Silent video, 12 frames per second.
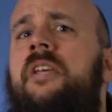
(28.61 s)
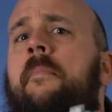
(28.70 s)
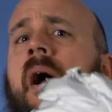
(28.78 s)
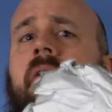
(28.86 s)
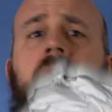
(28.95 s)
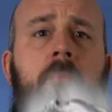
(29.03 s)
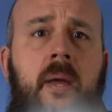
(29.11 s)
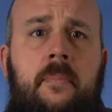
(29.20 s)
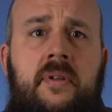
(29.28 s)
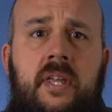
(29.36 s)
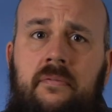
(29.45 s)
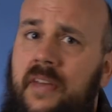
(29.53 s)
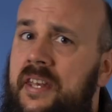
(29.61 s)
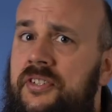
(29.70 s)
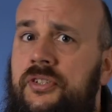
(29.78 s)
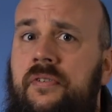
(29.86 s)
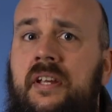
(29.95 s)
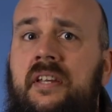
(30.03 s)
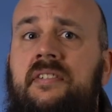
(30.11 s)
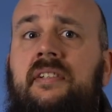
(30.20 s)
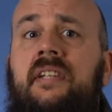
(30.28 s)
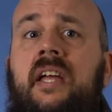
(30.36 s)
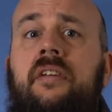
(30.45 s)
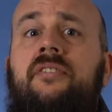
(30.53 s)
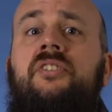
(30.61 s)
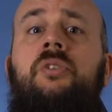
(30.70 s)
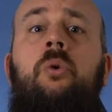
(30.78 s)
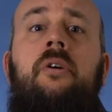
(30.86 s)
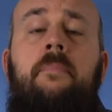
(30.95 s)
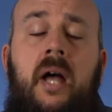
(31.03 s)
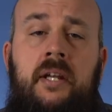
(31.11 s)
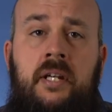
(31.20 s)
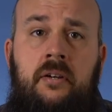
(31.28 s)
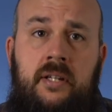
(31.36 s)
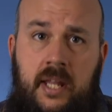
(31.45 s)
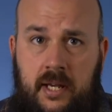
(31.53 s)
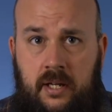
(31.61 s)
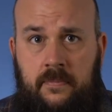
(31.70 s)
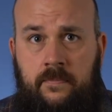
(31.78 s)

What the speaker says: You might remember that Redis strings allow you to store binary data.